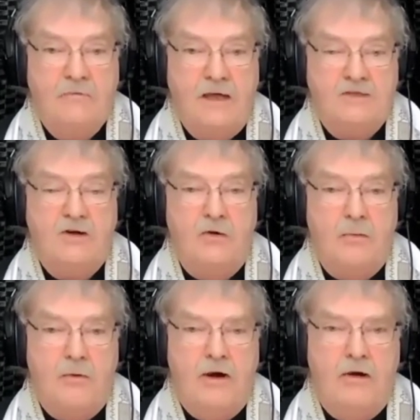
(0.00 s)
That's a
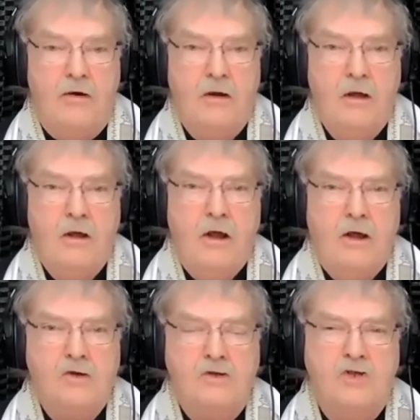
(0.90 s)
no-brainer.
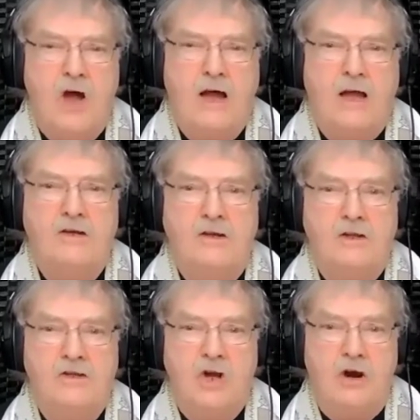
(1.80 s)
So he's talking to
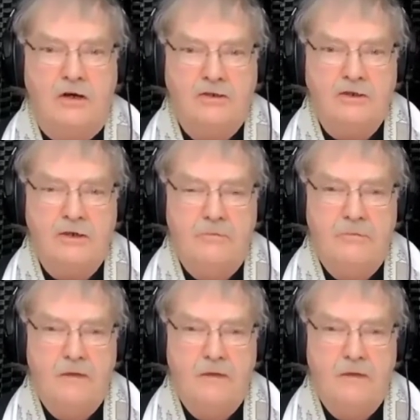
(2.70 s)
the church.